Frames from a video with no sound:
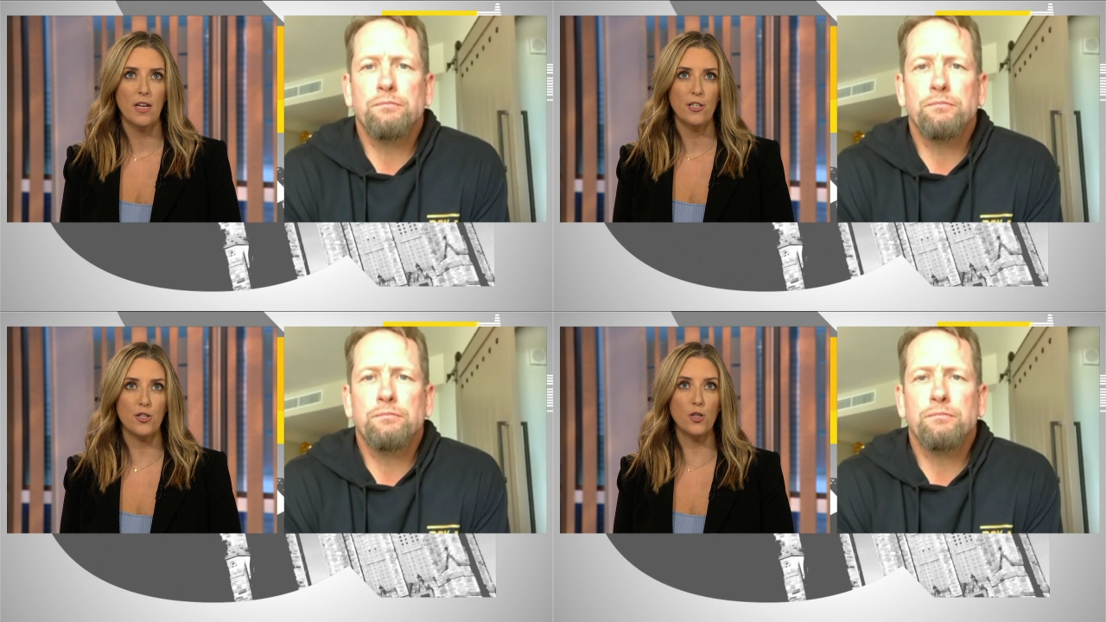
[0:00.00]

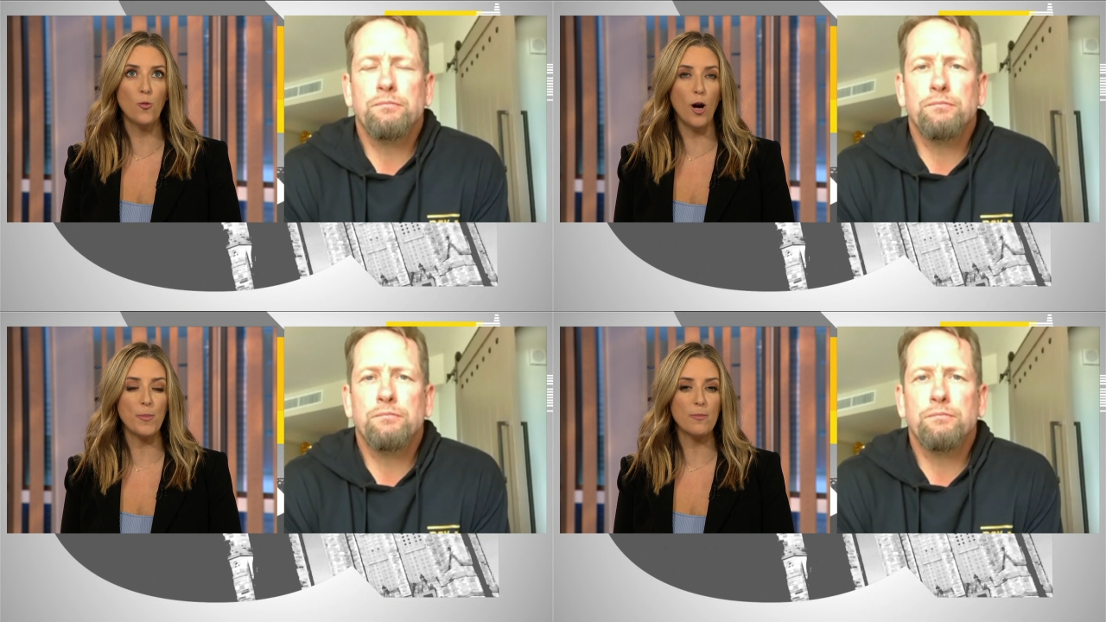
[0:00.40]
Speaker 1: do you
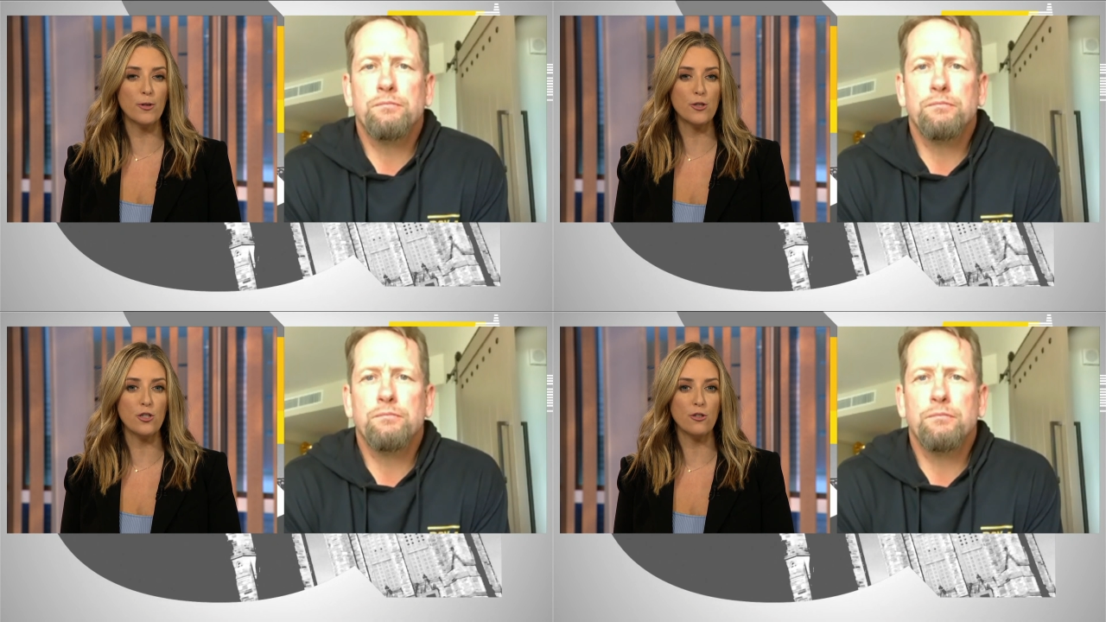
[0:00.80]
want
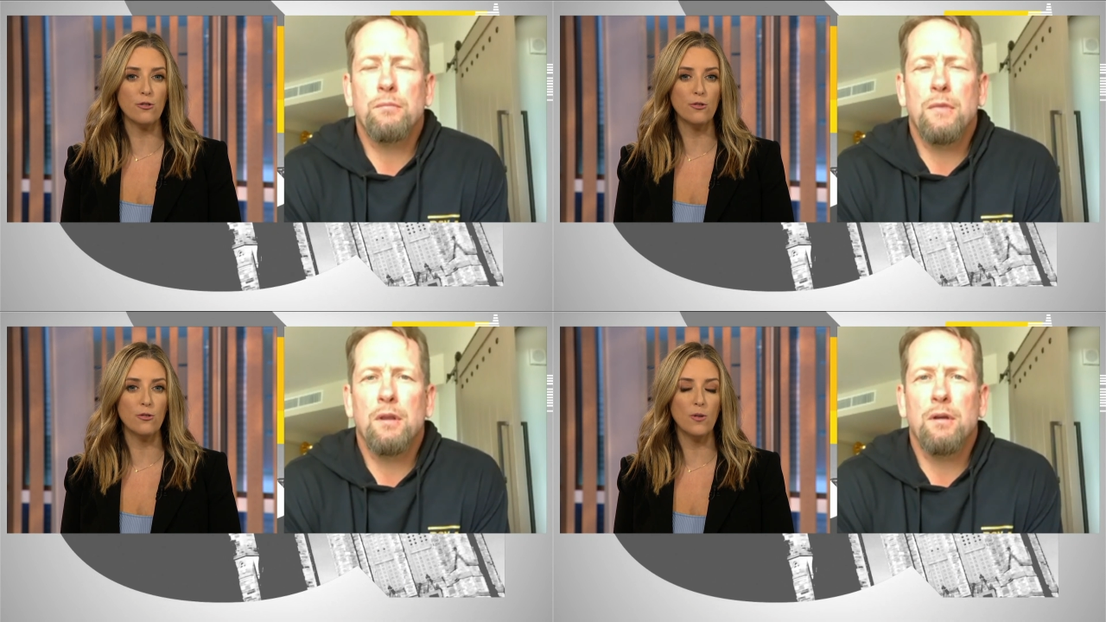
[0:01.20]
people
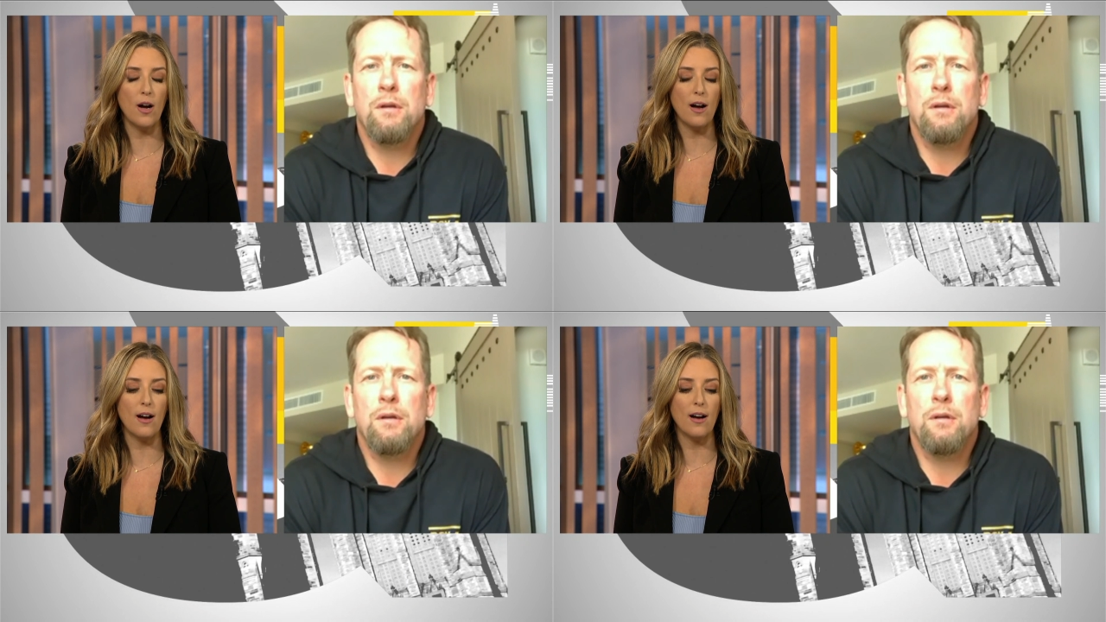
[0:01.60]
to
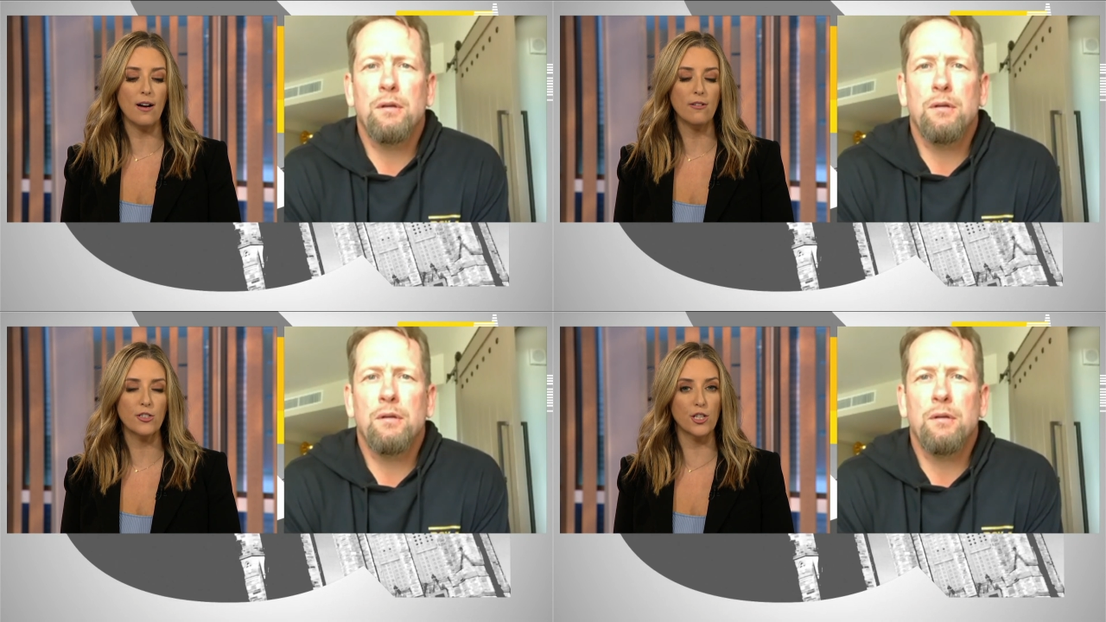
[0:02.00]

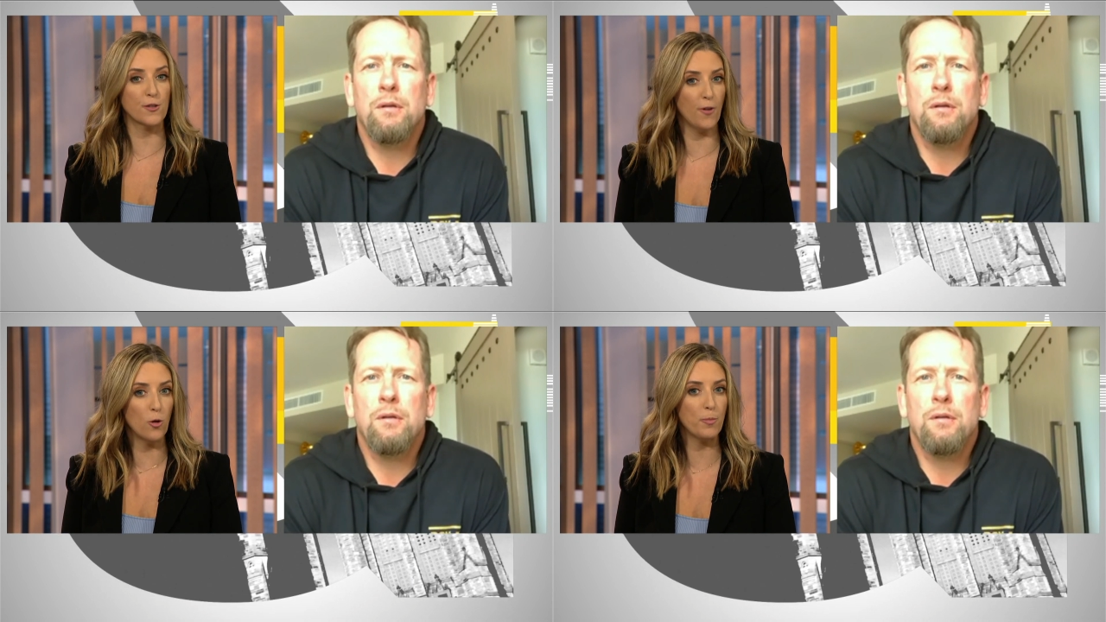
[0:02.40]
uh, just
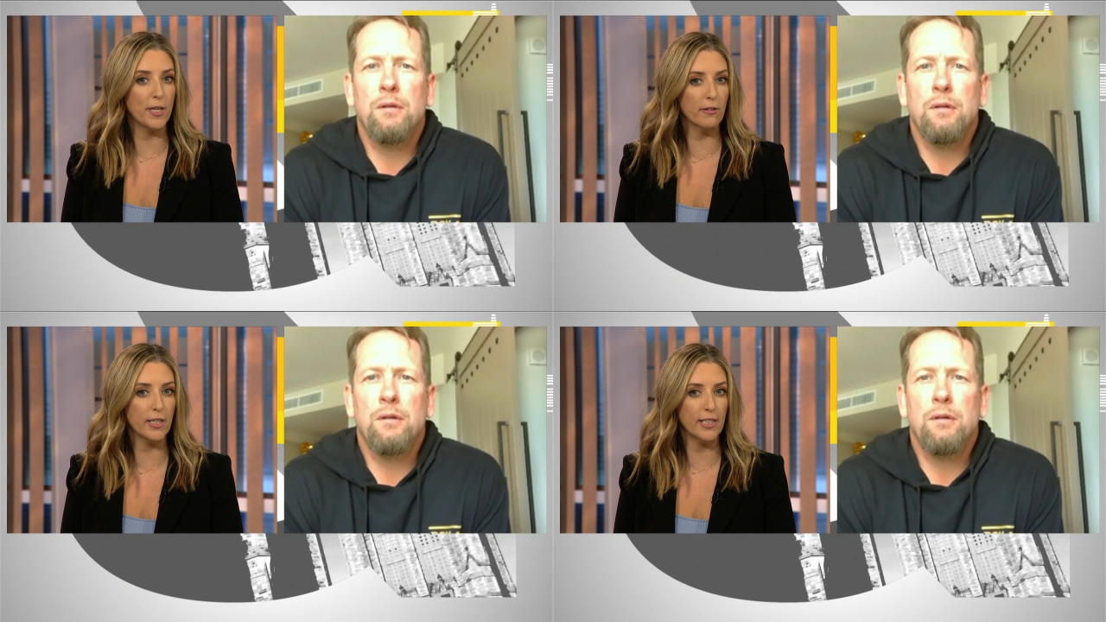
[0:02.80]
vote,
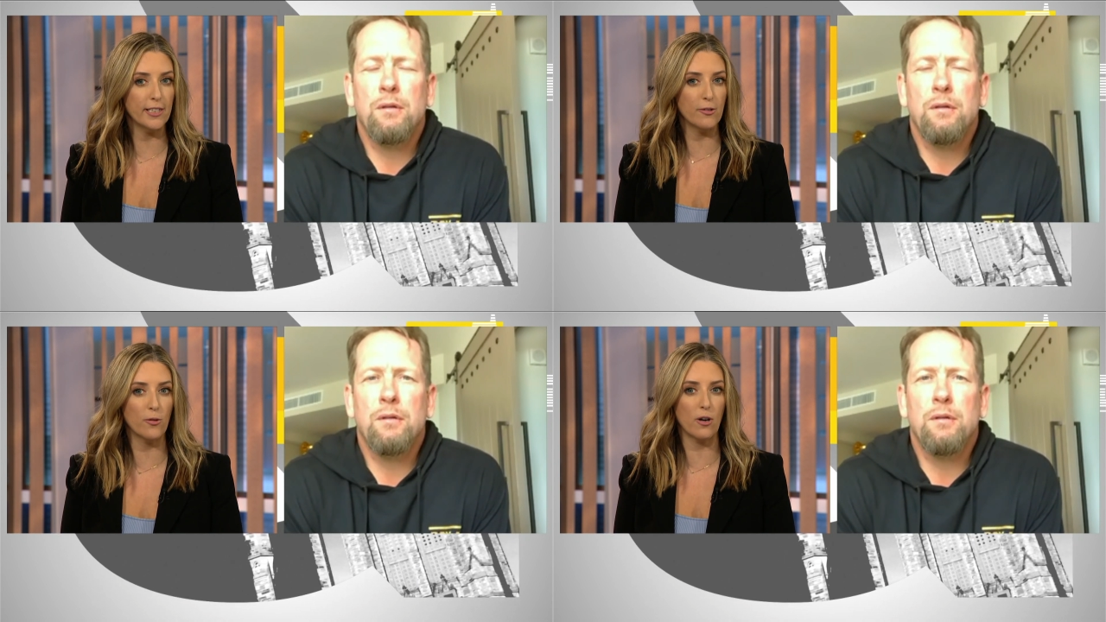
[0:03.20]

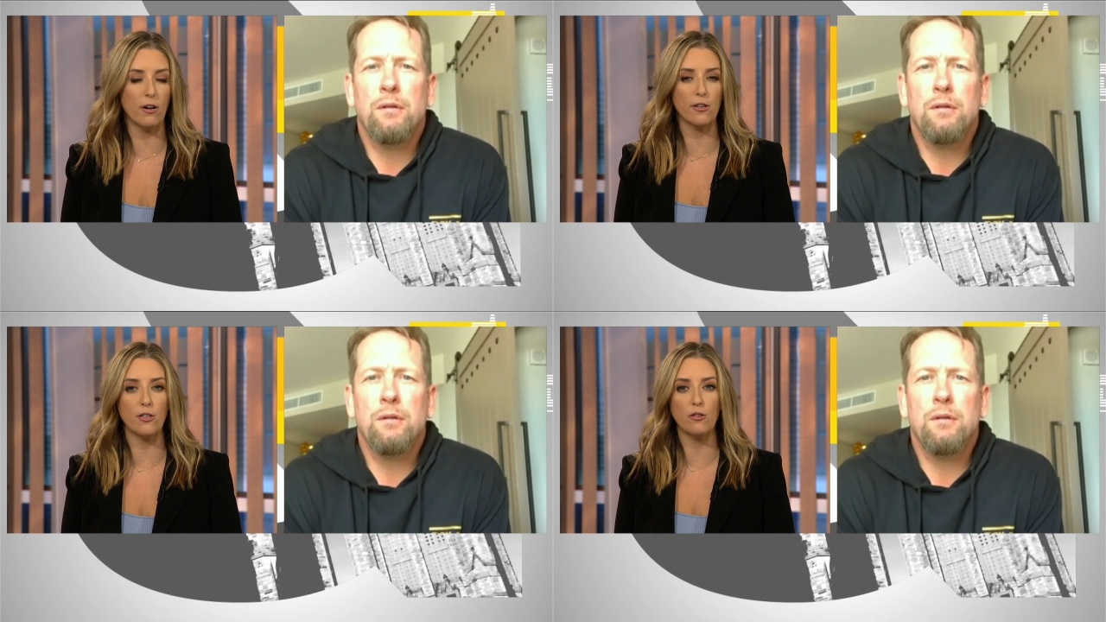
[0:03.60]
period, or
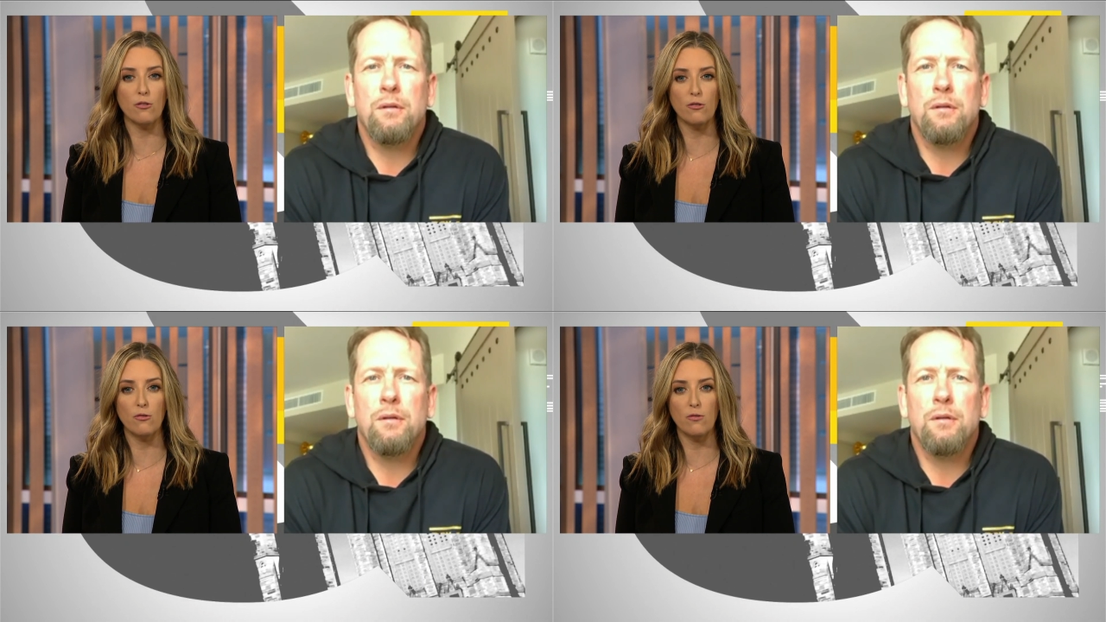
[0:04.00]
are
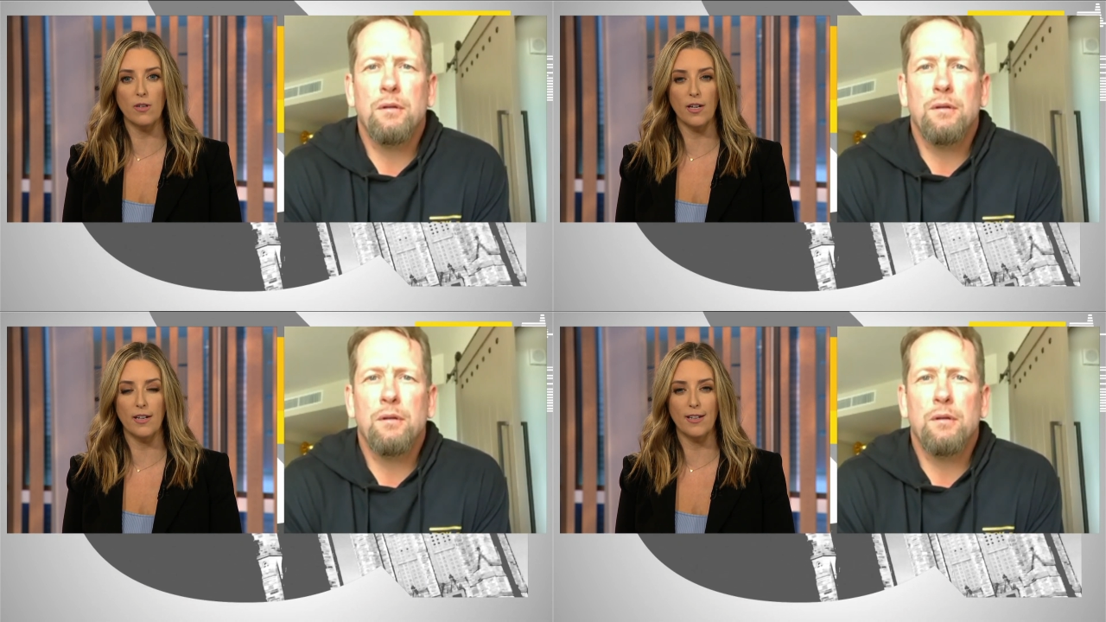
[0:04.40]
you uh,